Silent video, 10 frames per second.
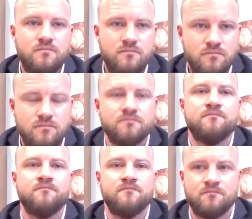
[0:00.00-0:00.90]

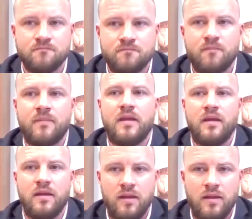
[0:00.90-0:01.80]

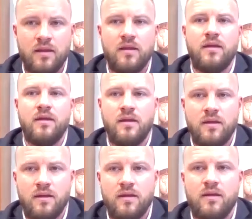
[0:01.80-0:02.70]

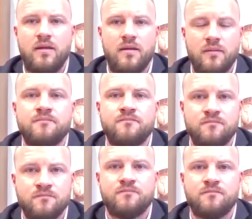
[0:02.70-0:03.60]

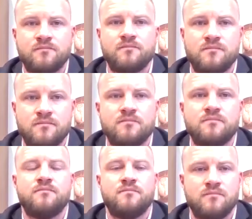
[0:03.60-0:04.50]

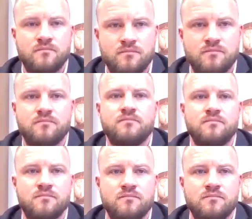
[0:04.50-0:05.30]
[no speech]